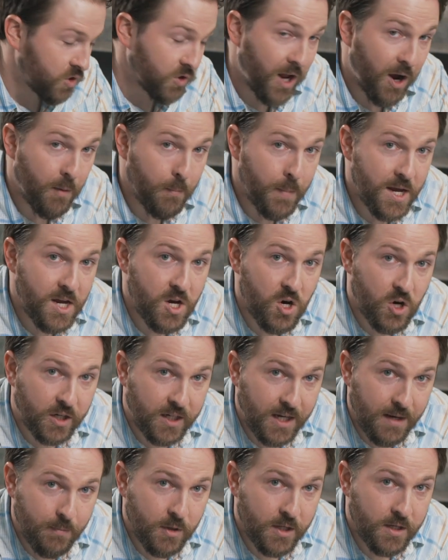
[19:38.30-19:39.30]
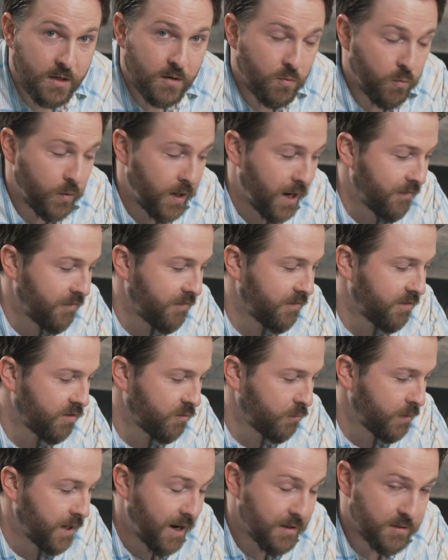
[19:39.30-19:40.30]
So now making our Gimlet, we have
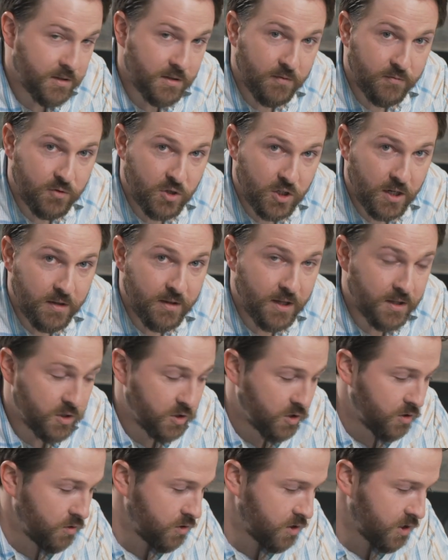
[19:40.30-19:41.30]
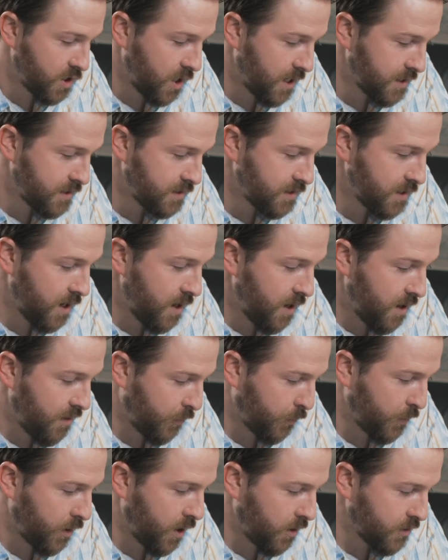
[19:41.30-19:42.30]
3 ounces of gin, that's 2 shots,
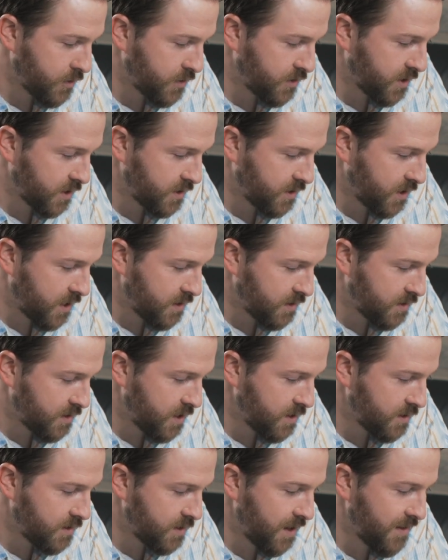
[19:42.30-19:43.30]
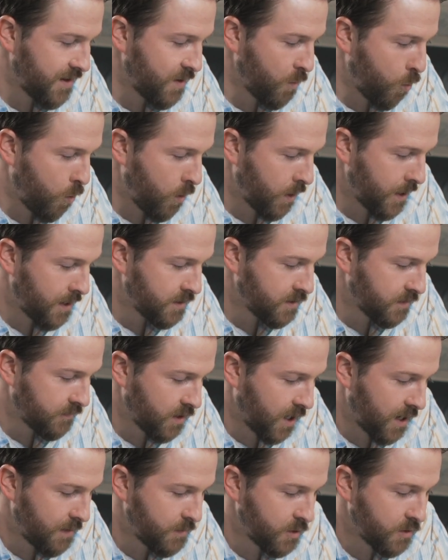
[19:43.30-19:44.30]
$3.68, and then 1 ounce of
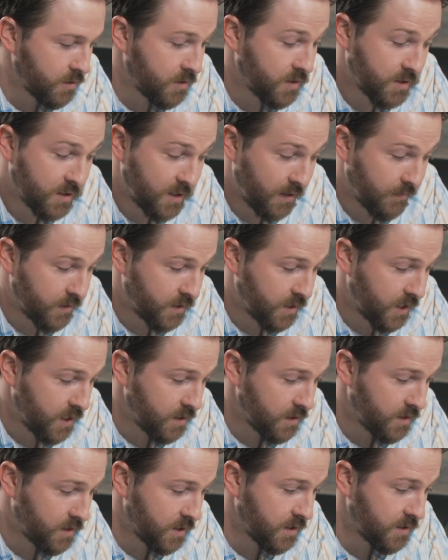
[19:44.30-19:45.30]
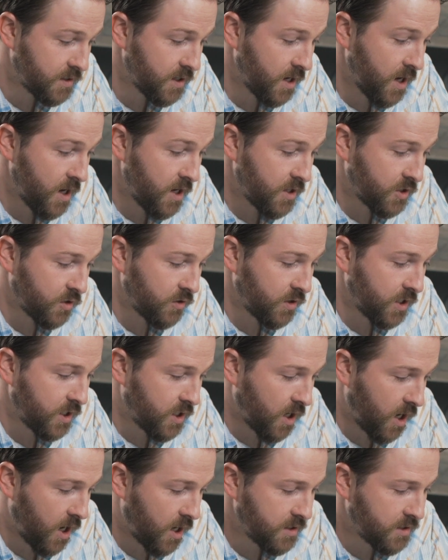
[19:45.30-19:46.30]
lime juice, 17 cents. So the
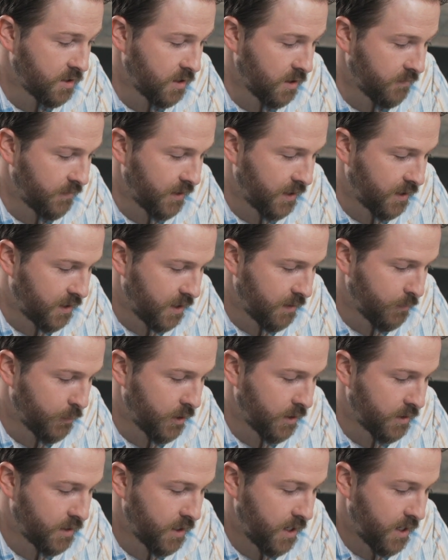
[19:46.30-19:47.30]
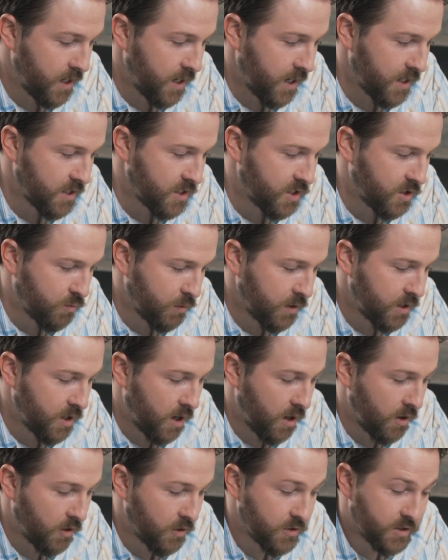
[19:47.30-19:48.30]
cost of a Gimlet is
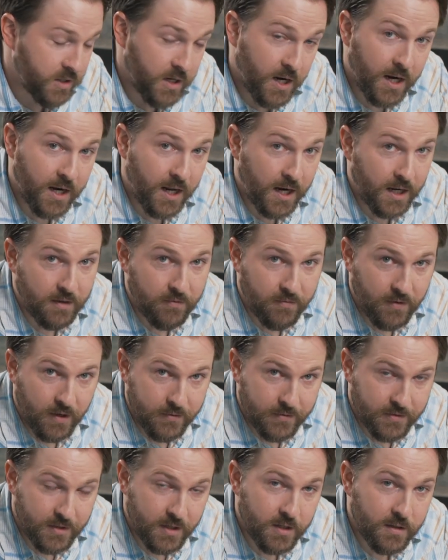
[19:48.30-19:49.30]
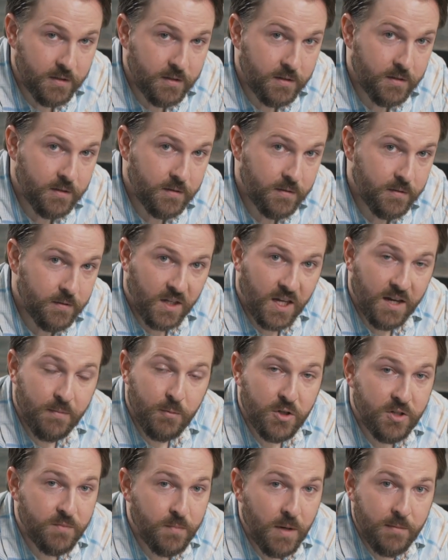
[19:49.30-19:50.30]
$3.85.
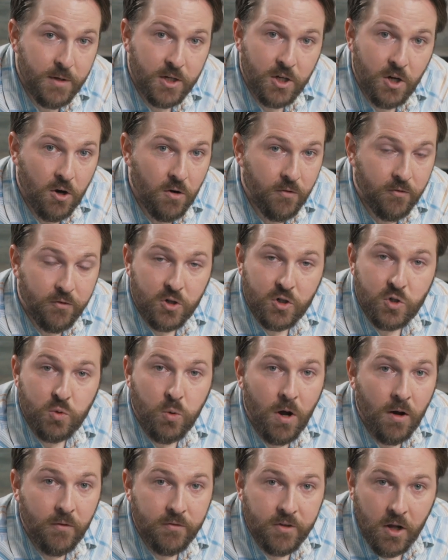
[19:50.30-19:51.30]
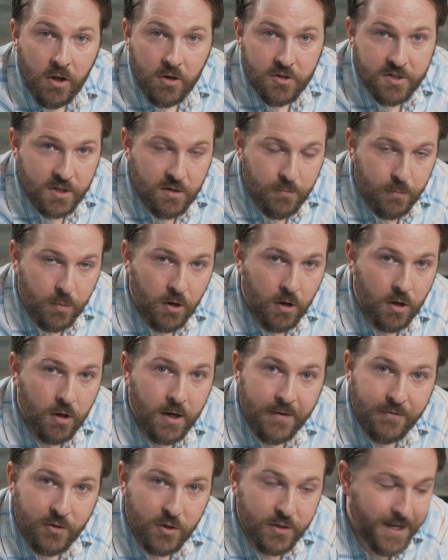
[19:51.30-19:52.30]
Gimlets maybe go for $12 at the bar
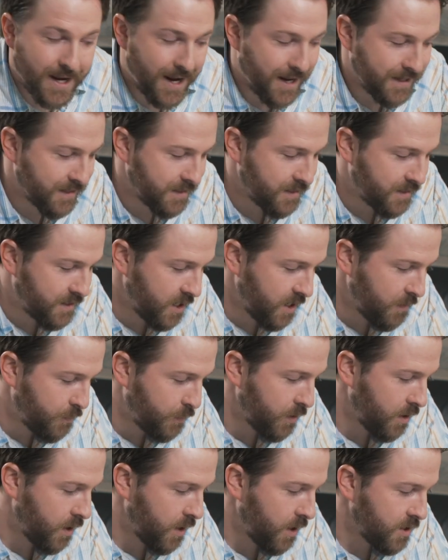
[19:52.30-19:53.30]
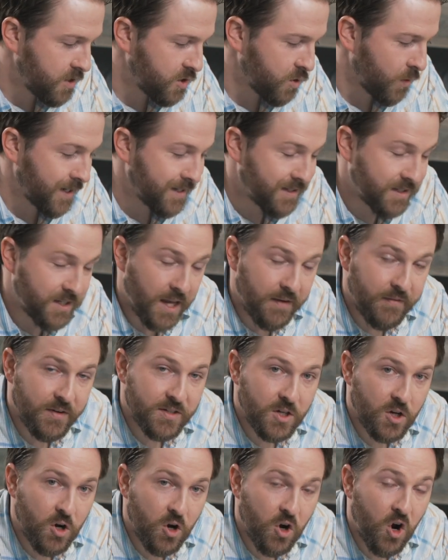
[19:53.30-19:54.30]
after tax and tip, So a
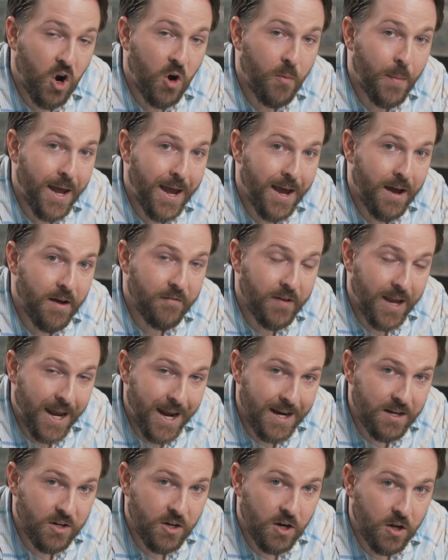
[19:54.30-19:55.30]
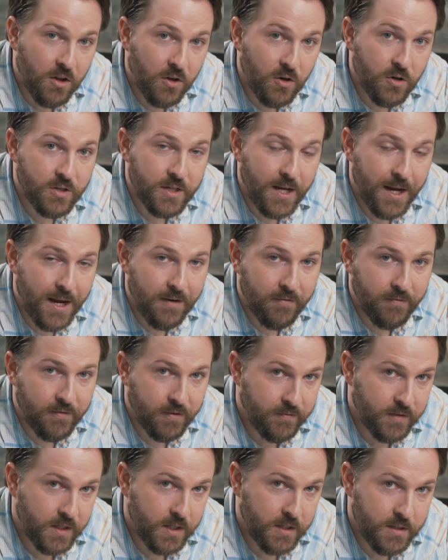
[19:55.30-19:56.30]
savings at home of
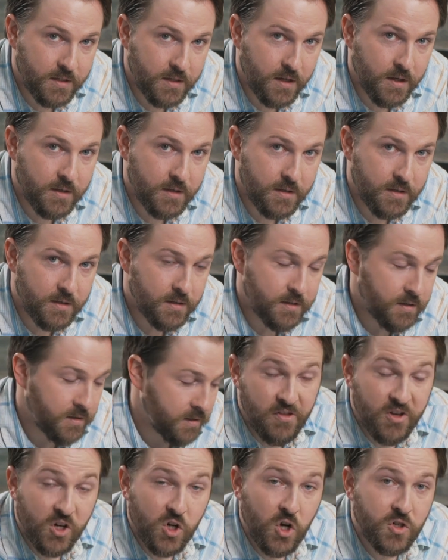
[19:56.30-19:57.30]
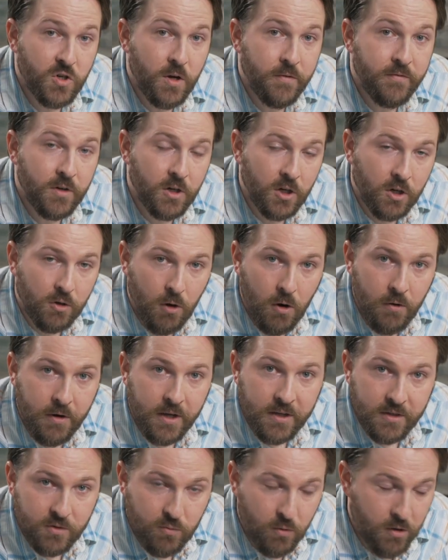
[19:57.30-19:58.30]
$8.15. And then you also have the
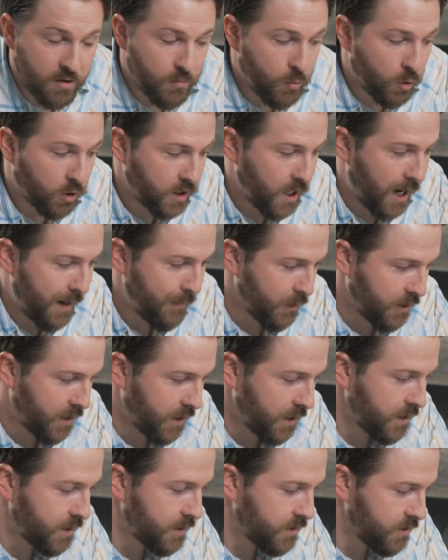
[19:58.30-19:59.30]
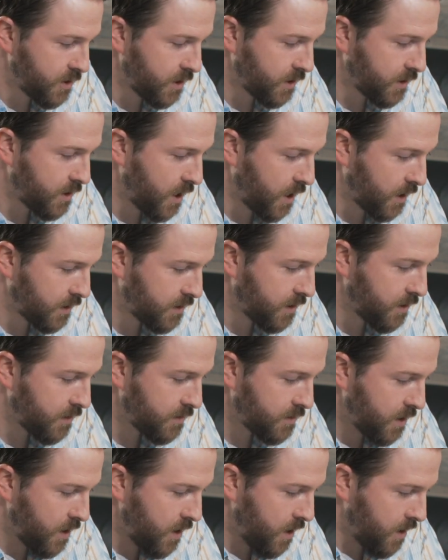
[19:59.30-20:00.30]
Negroni. It's one of the more complicated gin
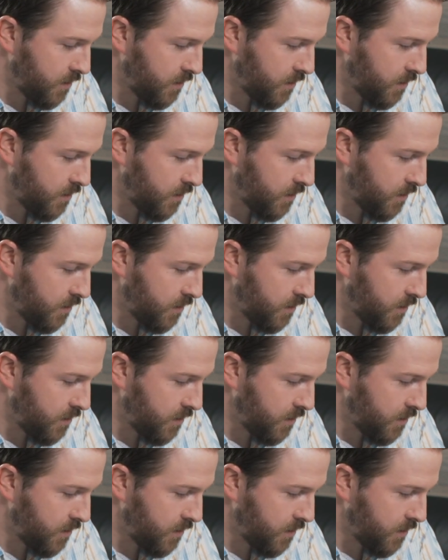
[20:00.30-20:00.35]
cocktails.